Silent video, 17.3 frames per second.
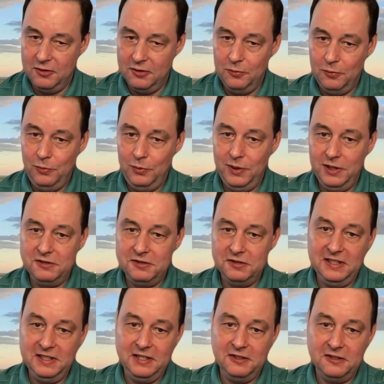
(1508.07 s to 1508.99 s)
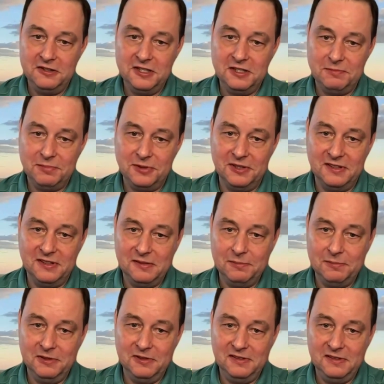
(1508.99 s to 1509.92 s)
which leadership
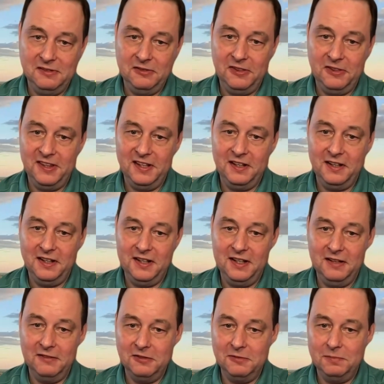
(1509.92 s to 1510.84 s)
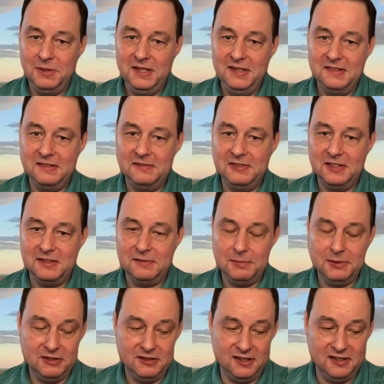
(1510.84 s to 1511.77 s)
principles you think a given piece of
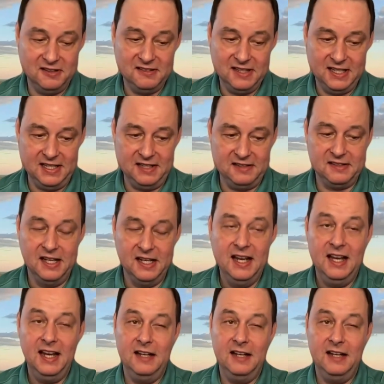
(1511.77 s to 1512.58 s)
experience has.